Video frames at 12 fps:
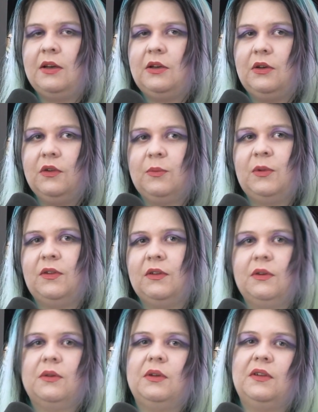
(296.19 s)
Gil
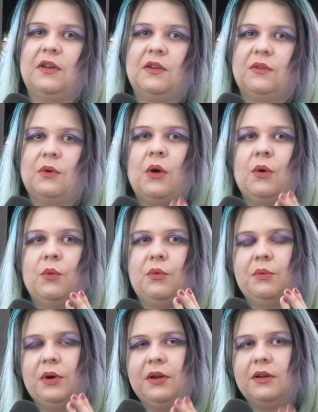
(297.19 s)
specifically says, we
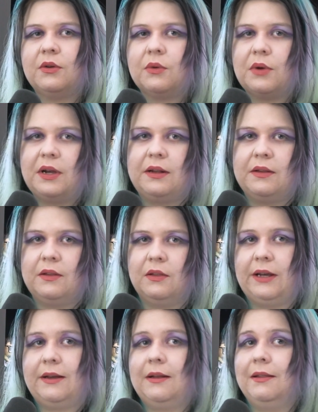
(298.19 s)
wanted to create
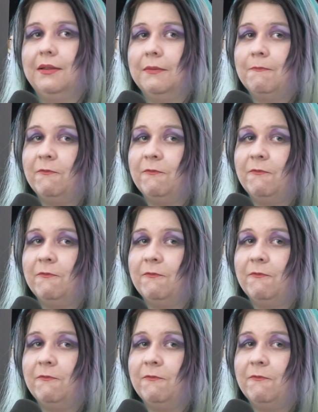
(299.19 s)
like a